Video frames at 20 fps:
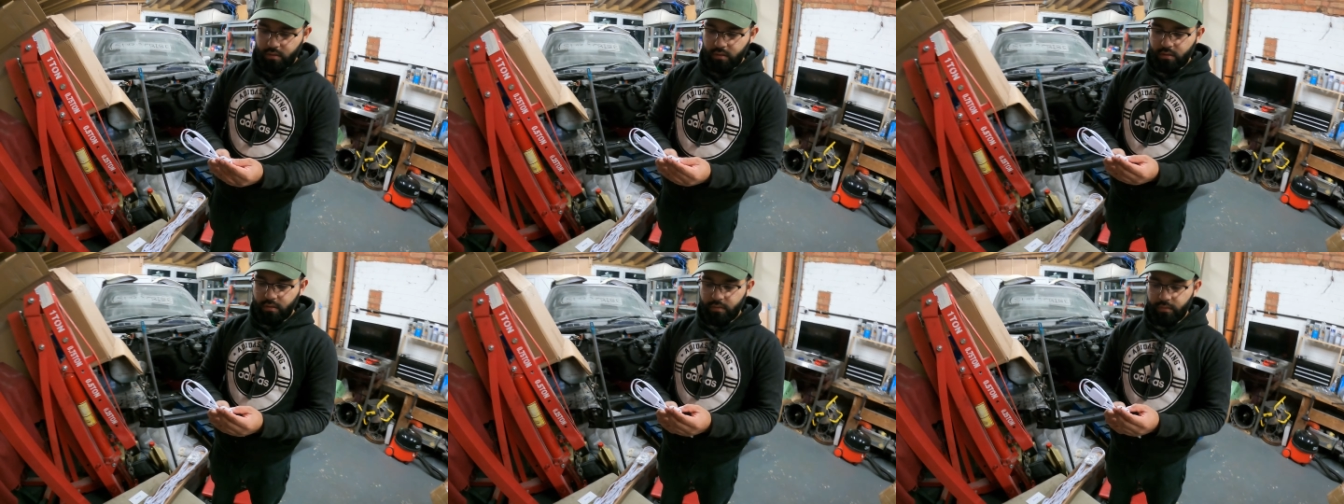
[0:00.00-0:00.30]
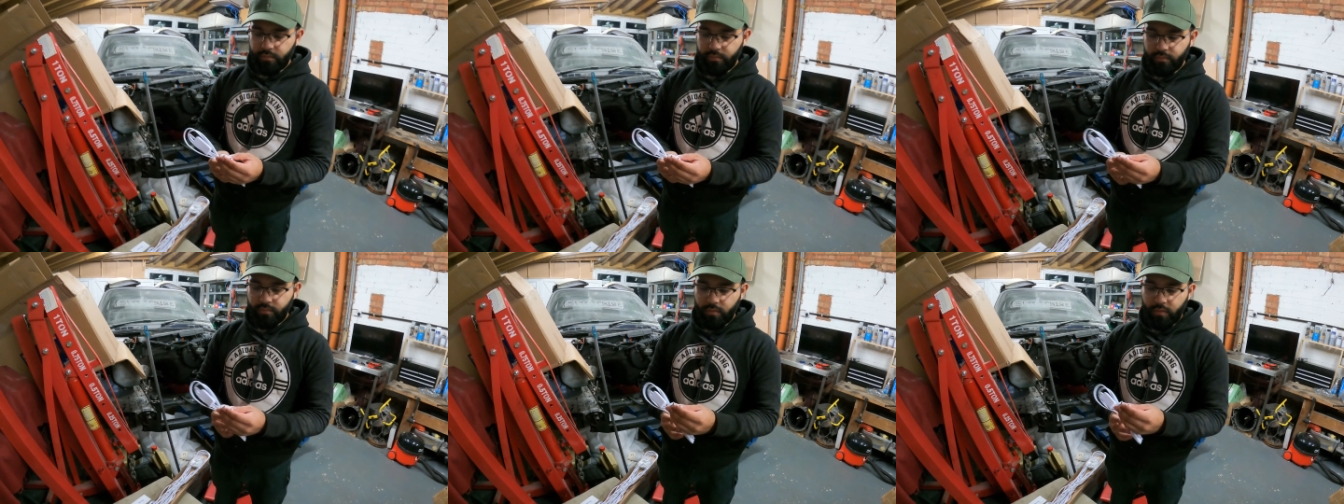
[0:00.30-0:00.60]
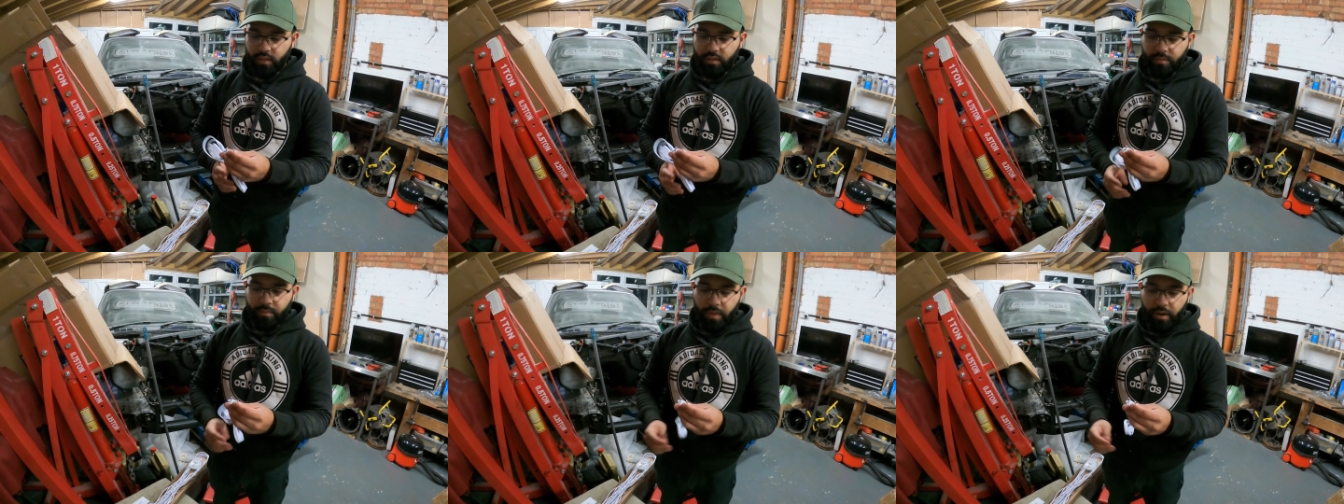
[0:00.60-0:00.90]

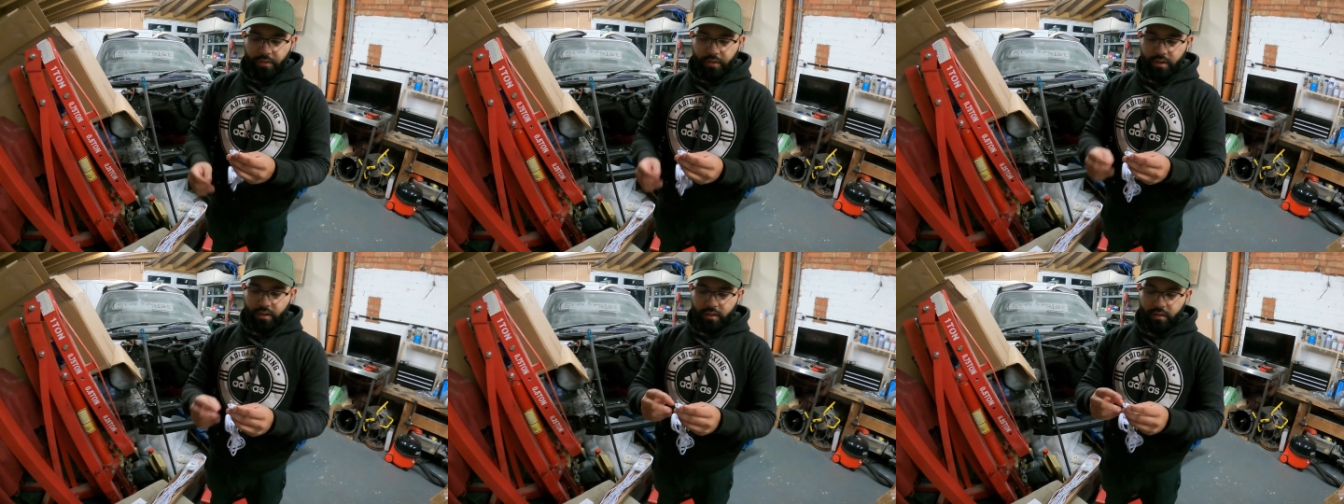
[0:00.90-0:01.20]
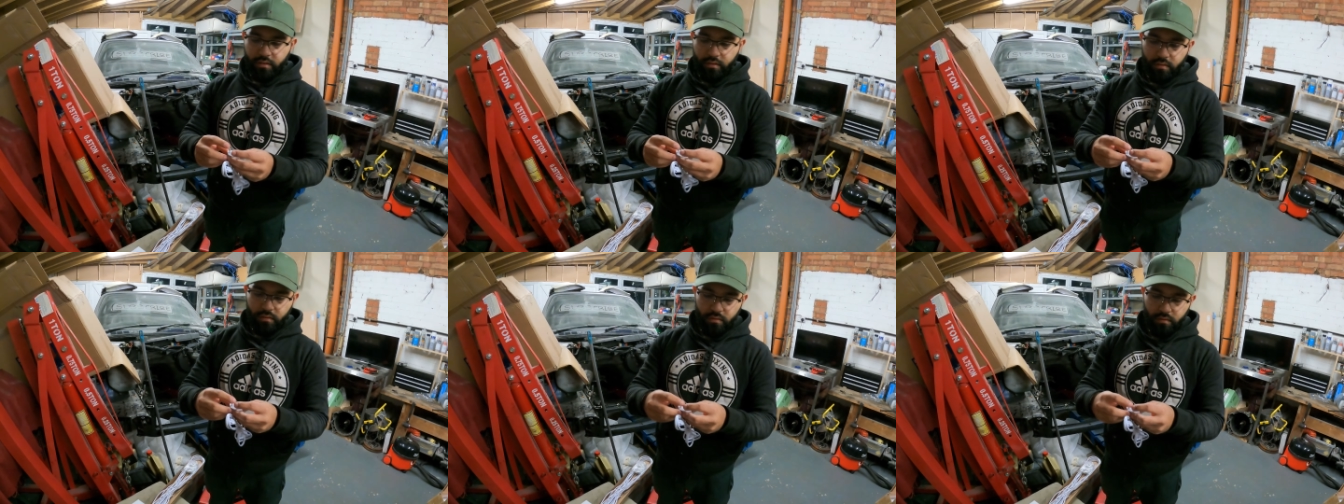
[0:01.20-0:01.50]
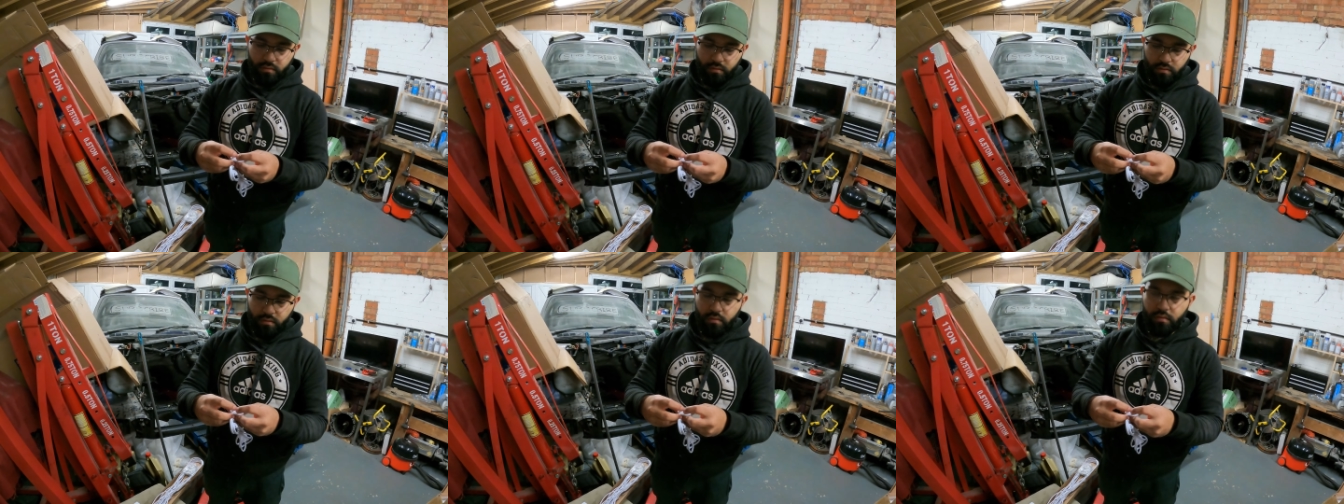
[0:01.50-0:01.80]
it's American.
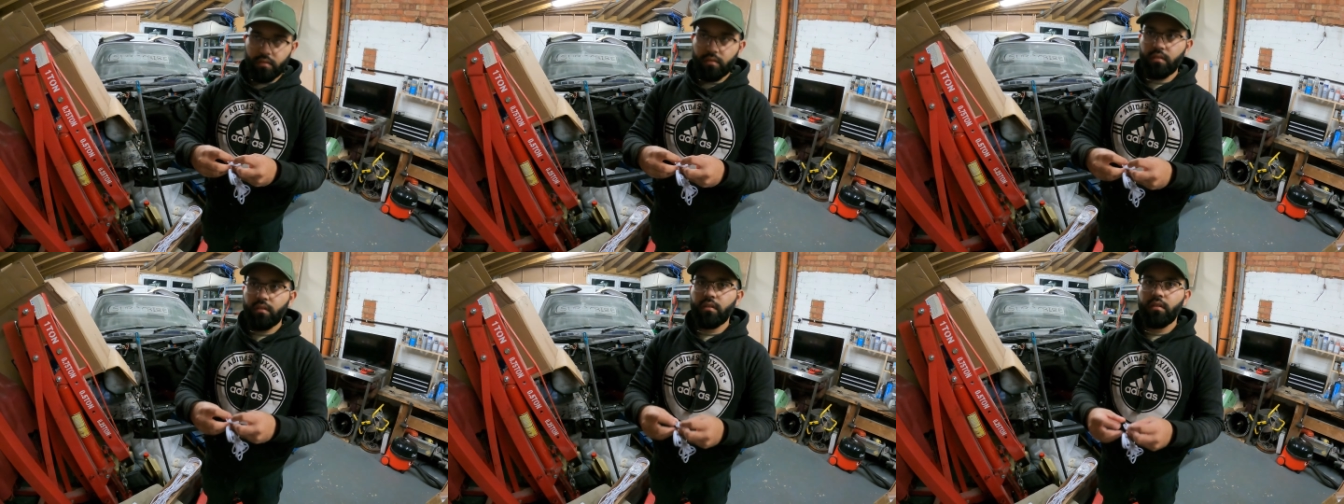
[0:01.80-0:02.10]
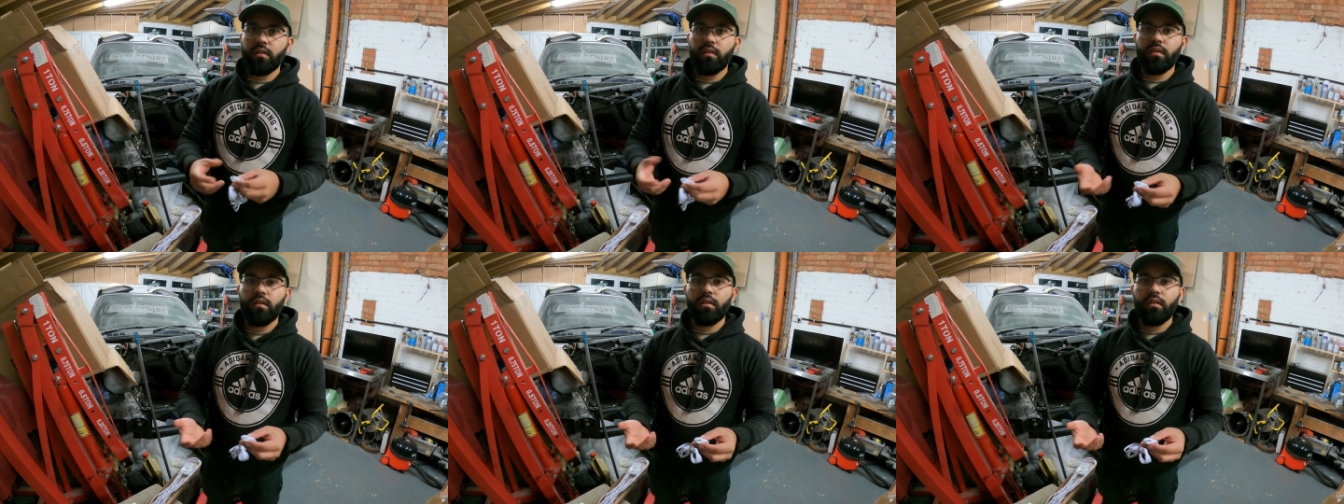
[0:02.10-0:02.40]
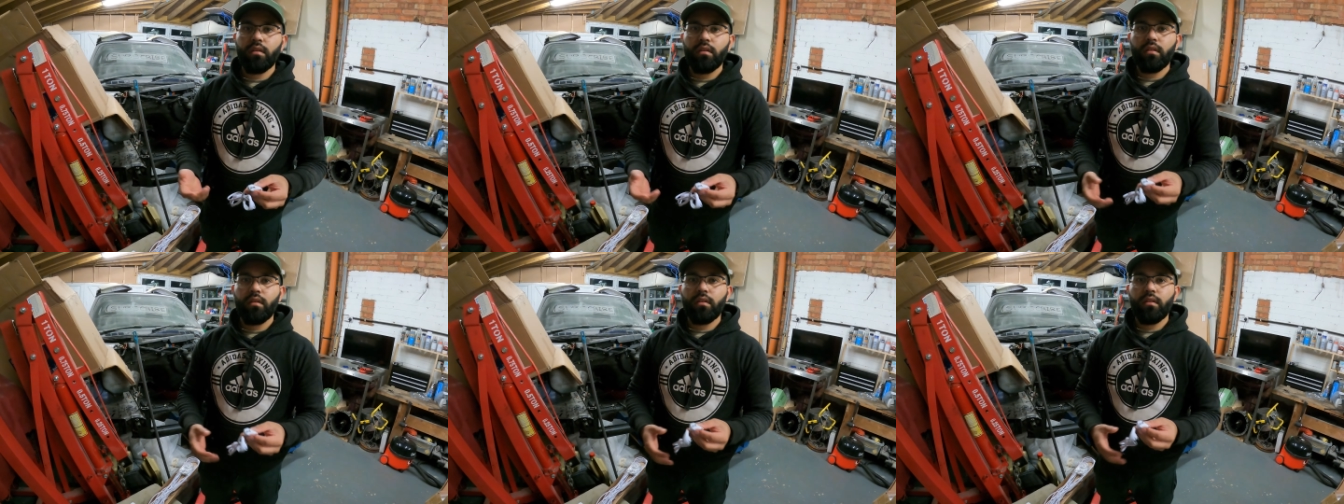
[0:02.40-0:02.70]

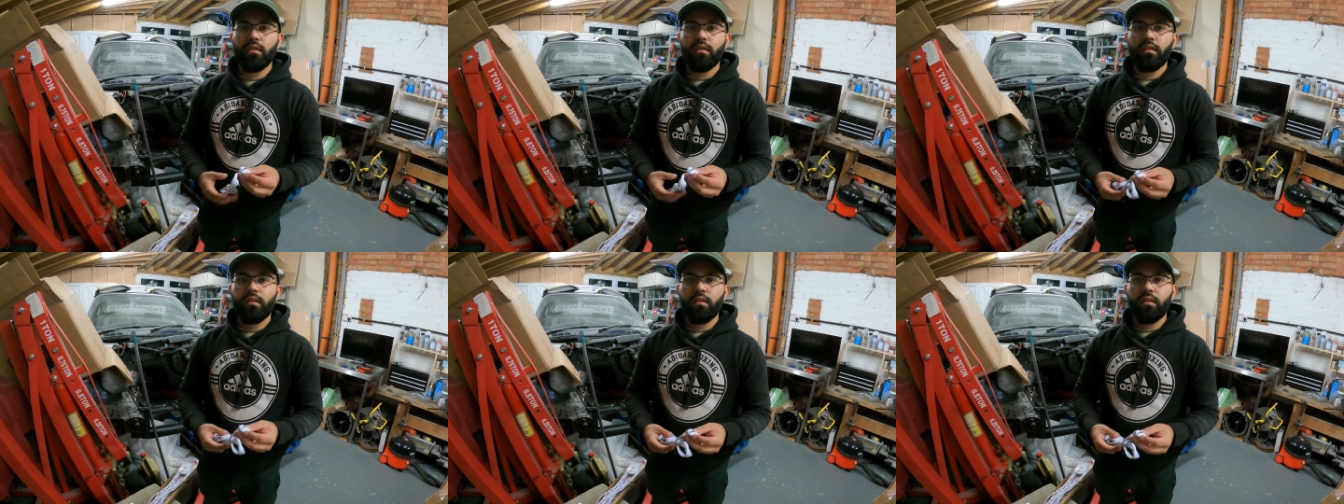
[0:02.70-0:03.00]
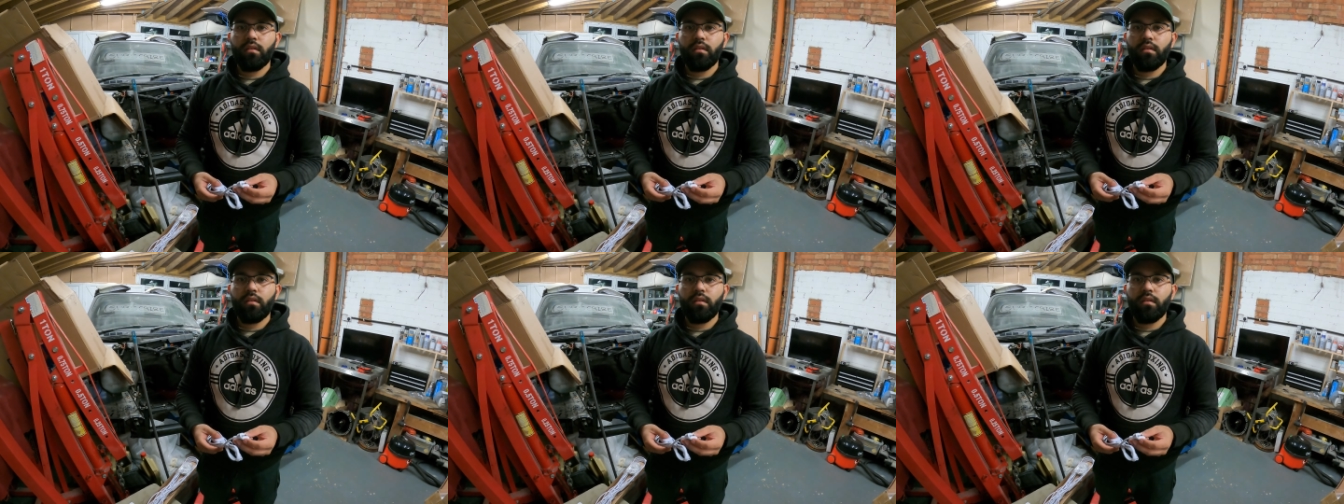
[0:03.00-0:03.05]
American Europe.